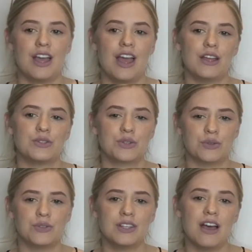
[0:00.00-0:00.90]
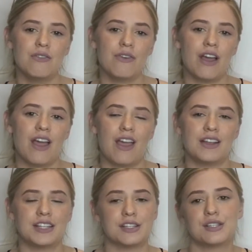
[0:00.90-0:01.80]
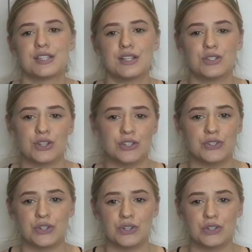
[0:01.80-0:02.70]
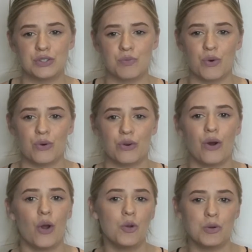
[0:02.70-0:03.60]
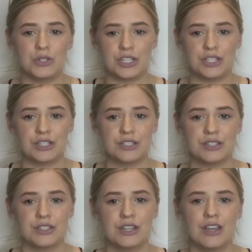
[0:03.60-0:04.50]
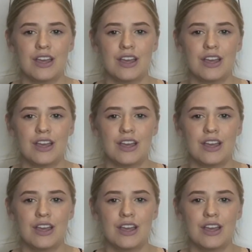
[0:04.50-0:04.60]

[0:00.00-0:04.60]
and schools have a tendency to treat students more homogeneous.